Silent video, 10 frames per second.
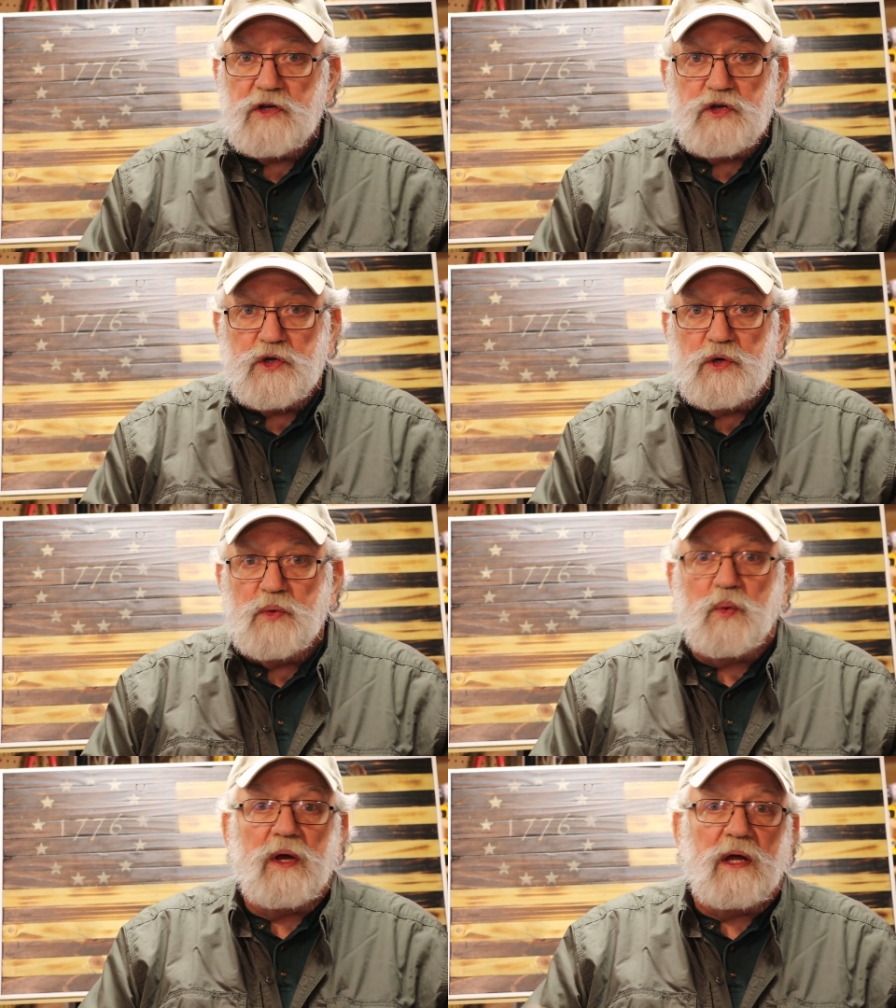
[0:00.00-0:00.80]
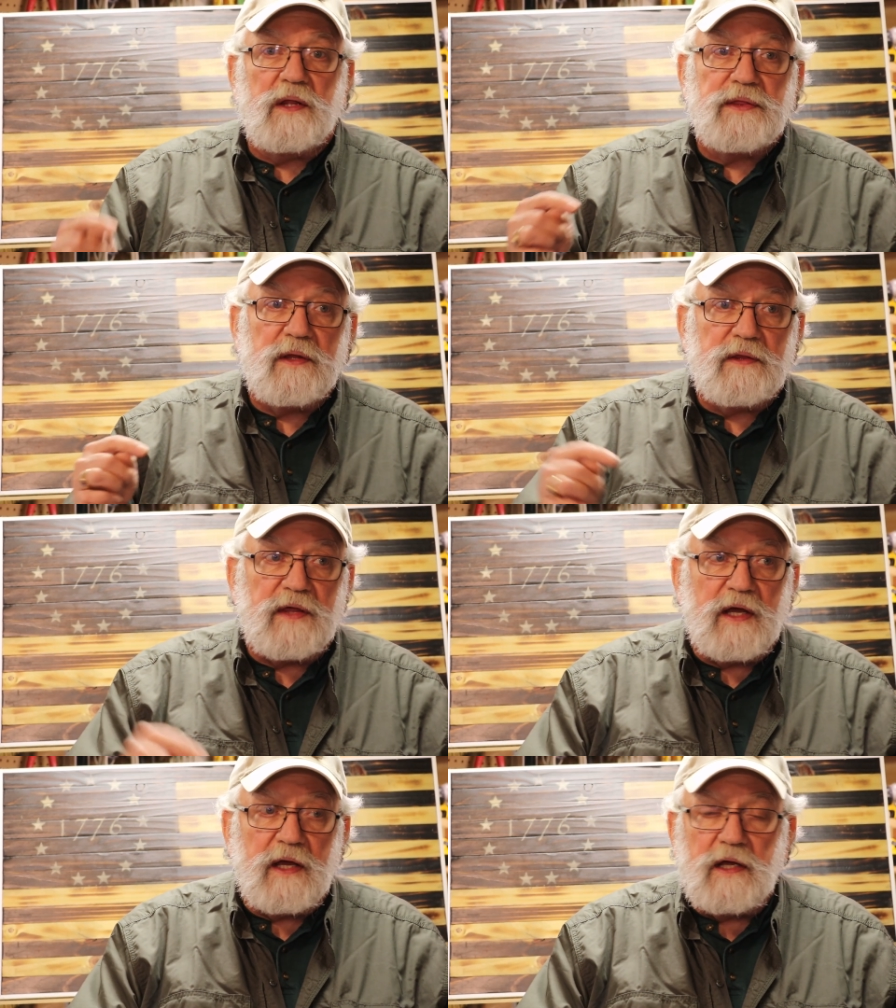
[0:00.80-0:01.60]
to do with
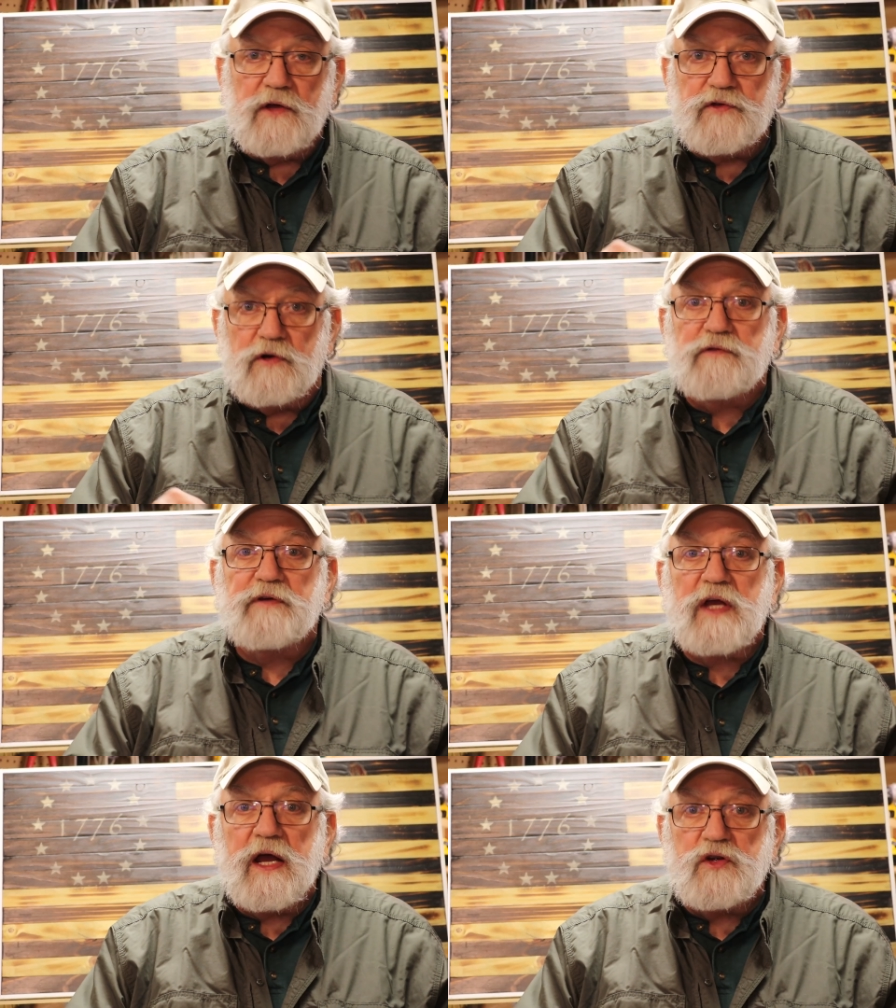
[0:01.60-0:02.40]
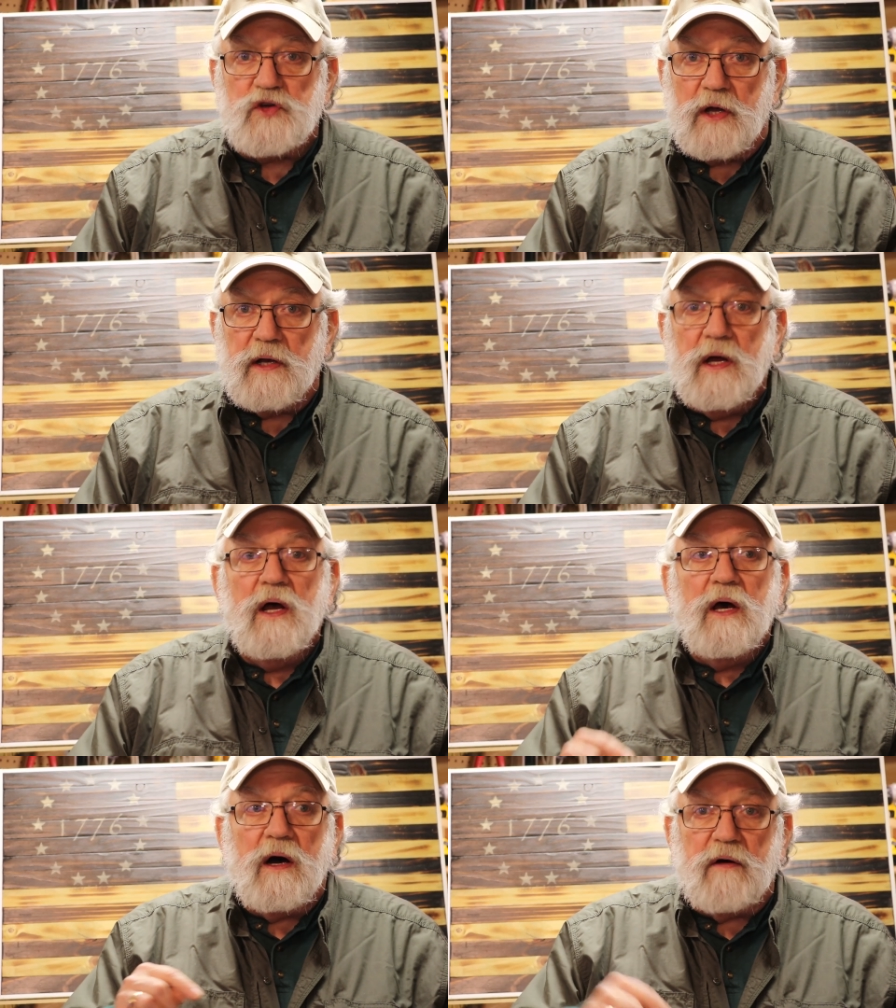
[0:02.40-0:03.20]
the certification
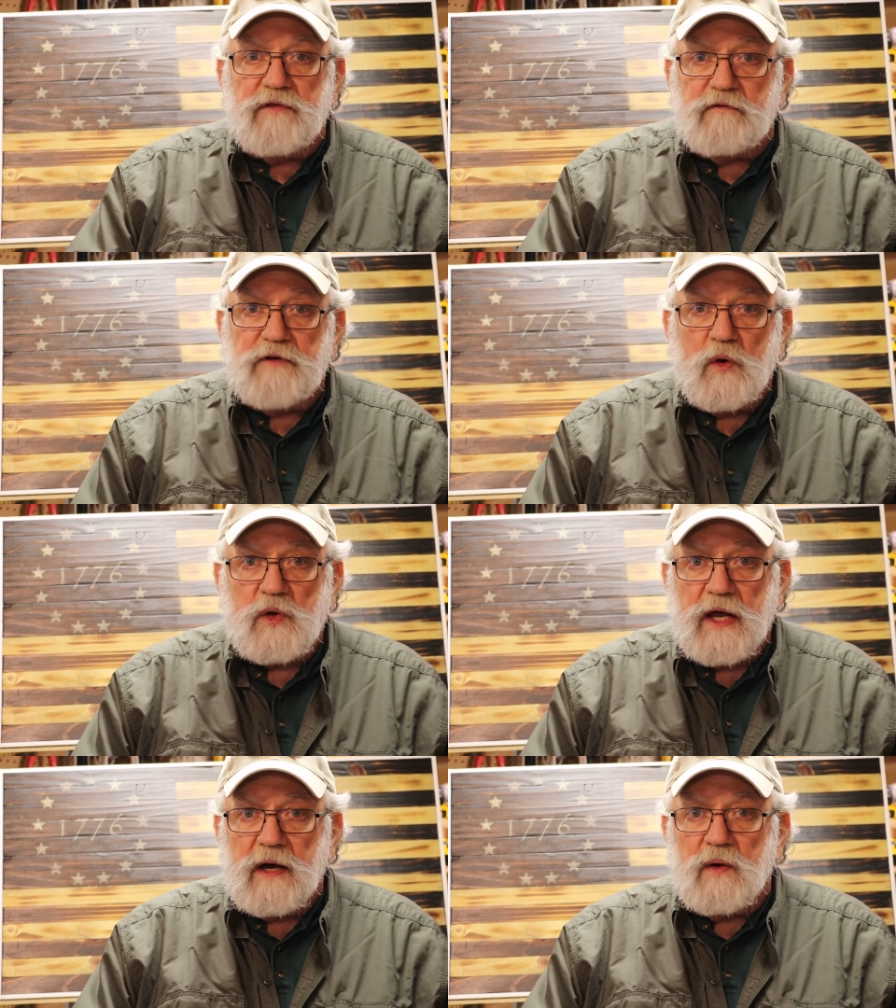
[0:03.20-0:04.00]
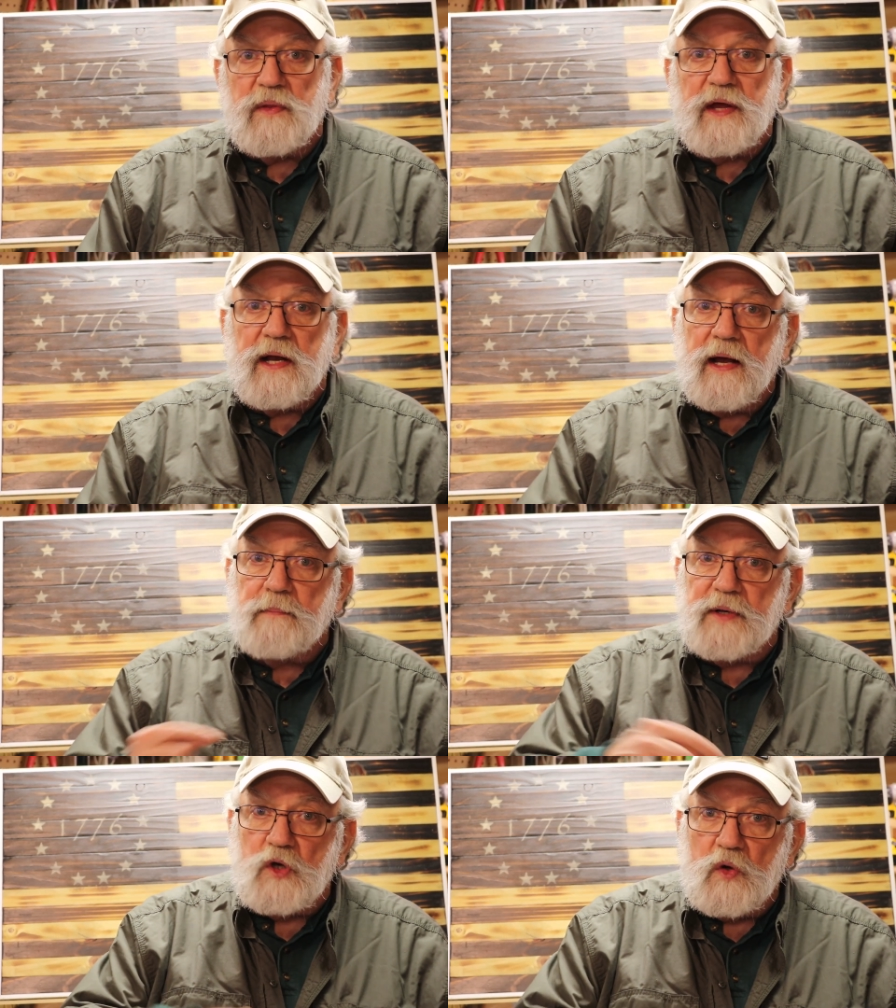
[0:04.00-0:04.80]
of the vote count that
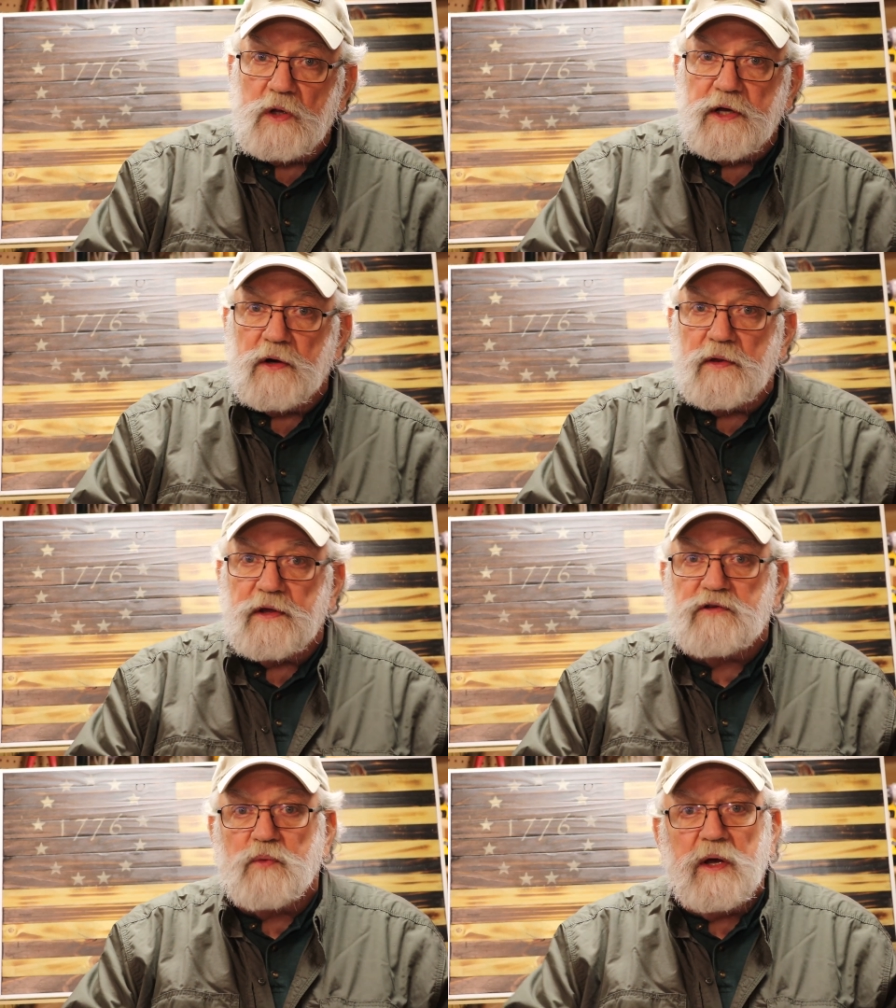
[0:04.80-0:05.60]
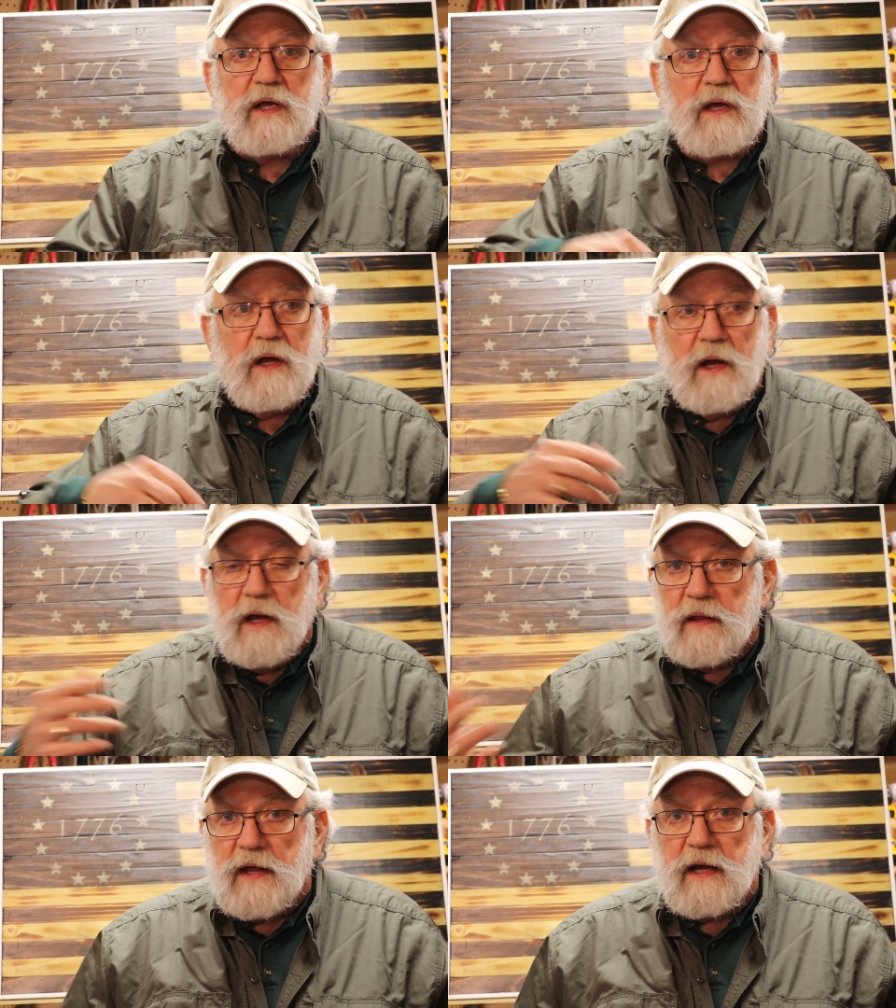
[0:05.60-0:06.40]
happened earlier this week
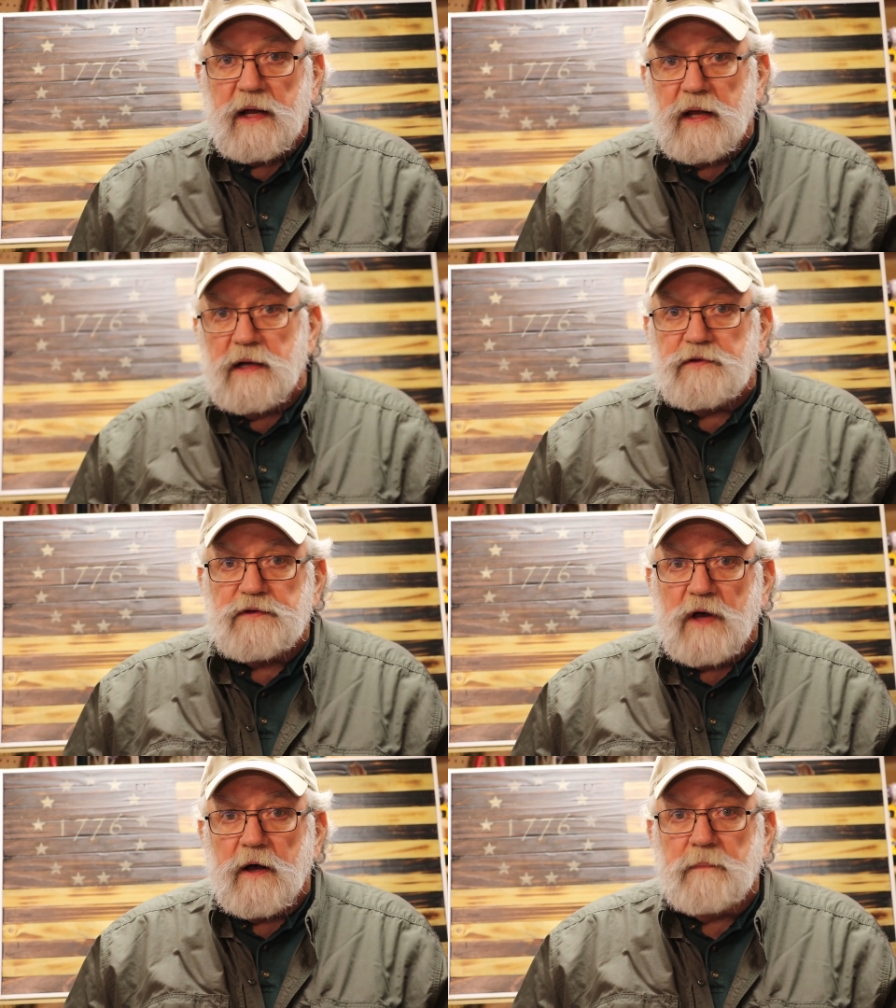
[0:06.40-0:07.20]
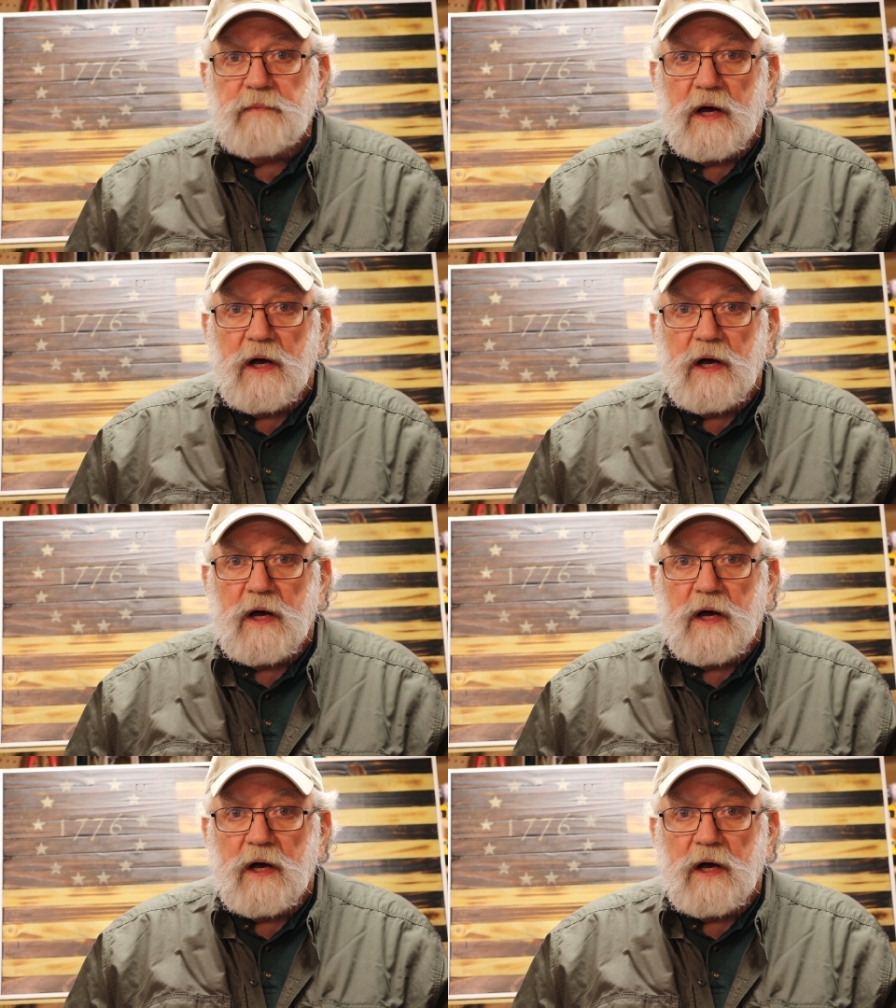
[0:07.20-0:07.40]
that has uh,